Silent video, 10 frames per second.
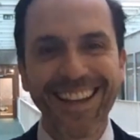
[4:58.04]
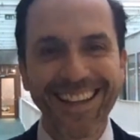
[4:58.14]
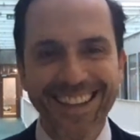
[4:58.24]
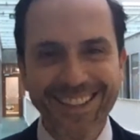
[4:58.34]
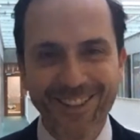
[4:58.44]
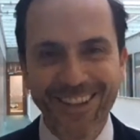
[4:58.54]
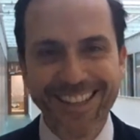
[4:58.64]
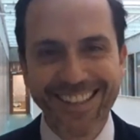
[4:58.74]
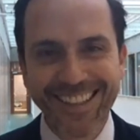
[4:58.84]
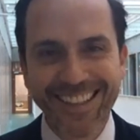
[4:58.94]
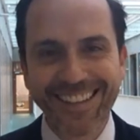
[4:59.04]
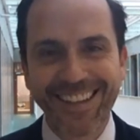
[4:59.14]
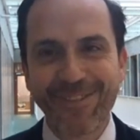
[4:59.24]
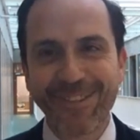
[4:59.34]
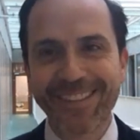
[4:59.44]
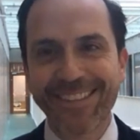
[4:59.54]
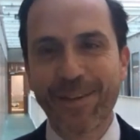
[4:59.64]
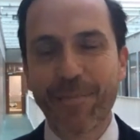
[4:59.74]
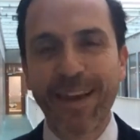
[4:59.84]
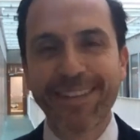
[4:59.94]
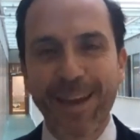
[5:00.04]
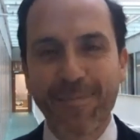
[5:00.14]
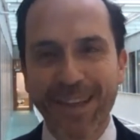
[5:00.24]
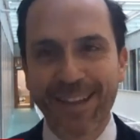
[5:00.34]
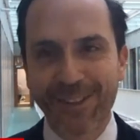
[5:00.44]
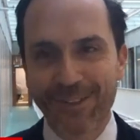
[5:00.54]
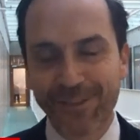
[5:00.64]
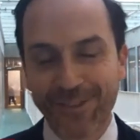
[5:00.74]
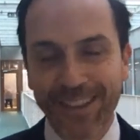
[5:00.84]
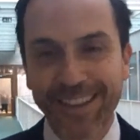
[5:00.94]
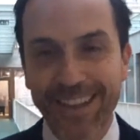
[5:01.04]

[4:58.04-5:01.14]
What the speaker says: Yes, you can say that, David. The pandemic of